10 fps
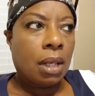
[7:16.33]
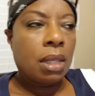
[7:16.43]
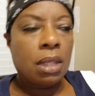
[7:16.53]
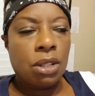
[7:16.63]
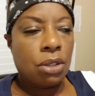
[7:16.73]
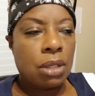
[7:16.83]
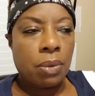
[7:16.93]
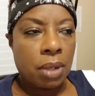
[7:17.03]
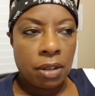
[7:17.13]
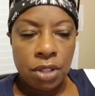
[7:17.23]
And then she'll say
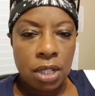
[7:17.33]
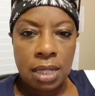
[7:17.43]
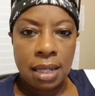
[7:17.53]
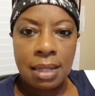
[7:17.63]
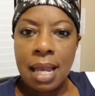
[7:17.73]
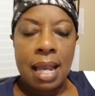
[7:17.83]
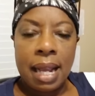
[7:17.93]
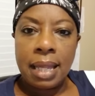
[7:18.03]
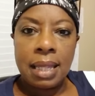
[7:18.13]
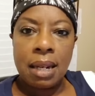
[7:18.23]
whatever she says.
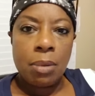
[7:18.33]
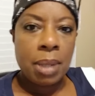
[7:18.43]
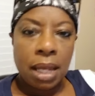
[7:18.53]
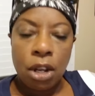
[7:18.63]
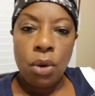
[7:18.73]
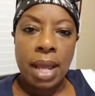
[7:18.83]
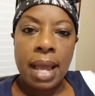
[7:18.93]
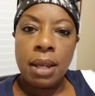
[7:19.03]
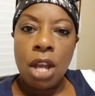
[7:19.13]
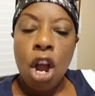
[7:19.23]
And then I'll be like,
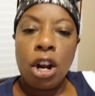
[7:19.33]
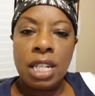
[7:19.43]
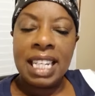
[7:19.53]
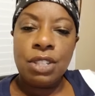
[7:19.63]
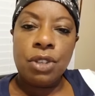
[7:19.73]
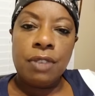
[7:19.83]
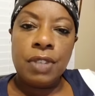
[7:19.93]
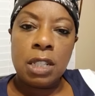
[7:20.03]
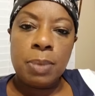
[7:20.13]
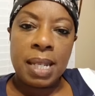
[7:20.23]
okay, are days or
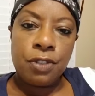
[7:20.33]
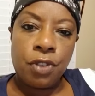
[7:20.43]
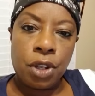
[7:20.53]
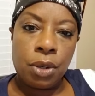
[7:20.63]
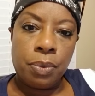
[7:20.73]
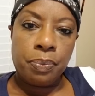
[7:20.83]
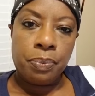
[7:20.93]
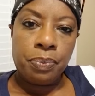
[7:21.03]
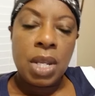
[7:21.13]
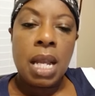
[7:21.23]
evenings best for you?
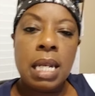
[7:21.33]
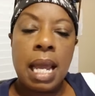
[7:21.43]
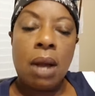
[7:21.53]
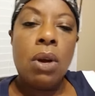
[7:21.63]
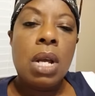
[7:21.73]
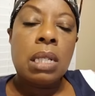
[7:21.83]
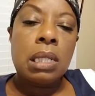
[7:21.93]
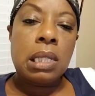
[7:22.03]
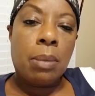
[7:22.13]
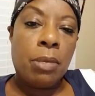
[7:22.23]
Now,
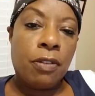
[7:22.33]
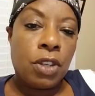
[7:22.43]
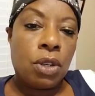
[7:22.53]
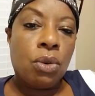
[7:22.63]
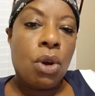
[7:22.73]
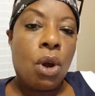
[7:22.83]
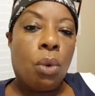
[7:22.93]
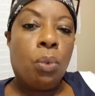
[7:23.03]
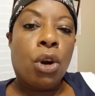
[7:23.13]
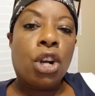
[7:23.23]
some of you
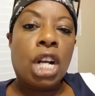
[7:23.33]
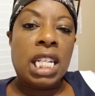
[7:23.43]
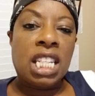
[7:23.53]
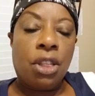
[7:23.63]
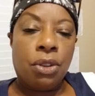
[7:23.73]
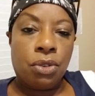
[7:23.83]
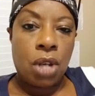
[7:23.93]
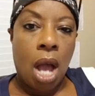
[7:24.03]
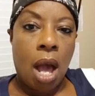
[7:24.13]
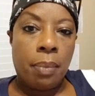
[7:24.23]
work another
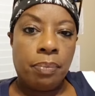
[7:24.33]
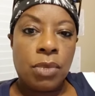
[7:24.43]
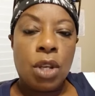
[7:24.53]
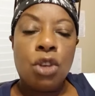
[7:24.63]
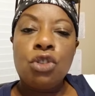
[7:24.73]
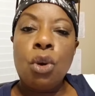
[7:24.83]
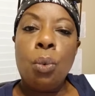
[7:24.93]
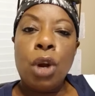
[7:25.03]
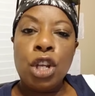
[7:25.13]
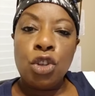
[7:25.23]
job. So
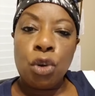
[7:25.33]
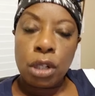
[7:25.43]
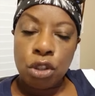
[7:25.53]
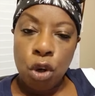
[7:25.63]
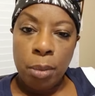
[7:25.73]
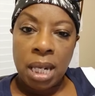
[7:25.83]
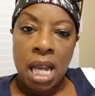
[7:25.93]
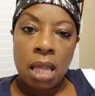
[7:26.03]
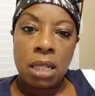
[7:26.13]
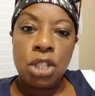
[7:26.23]
what your
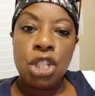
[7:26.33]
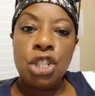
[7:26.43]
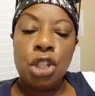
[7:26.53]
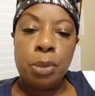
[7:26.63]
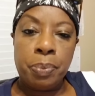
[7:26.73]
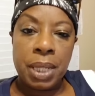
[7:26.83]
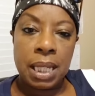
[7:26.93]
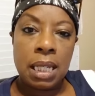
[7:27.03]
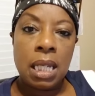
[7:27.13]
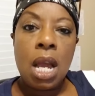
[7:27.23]
terminology should
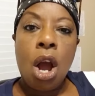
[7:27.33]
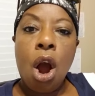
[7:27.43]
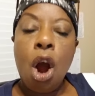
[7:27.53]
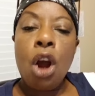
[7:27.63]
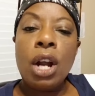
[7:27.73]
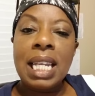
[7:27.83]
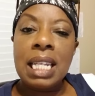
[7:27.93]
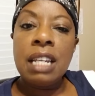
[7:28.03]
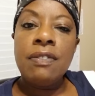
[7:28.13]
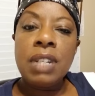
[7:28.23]
be, are
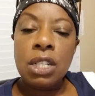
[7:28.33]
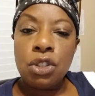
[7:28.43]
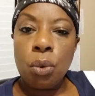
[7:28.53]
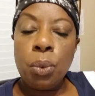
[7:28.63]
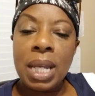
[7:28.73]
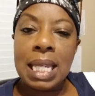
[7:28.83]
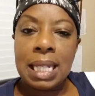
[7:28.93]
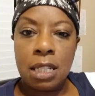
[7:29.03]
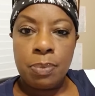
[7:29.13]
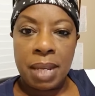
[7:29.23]
evenings or
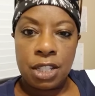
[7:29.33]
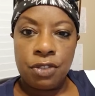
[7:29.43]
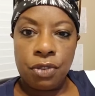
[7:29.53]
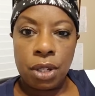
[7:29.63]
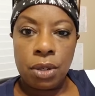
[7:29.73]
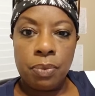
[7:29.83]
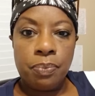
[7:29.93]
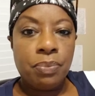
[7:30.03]
weekends best for you?